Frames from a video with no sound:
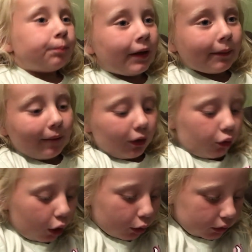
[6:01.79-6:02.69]
pick my
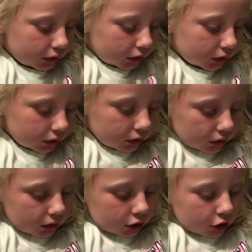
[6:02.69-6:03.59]
clothes,
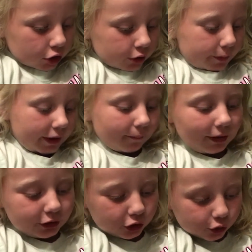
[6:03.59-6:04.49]
pick
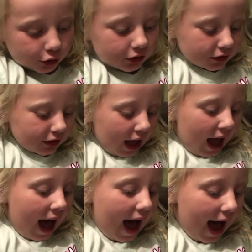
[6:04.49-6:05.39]
my shoes.
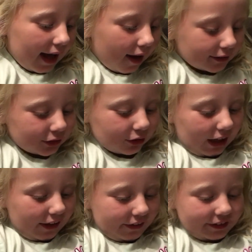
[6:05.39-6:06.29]
I also
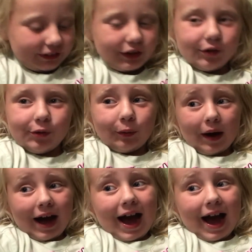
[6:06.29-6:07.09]
got this new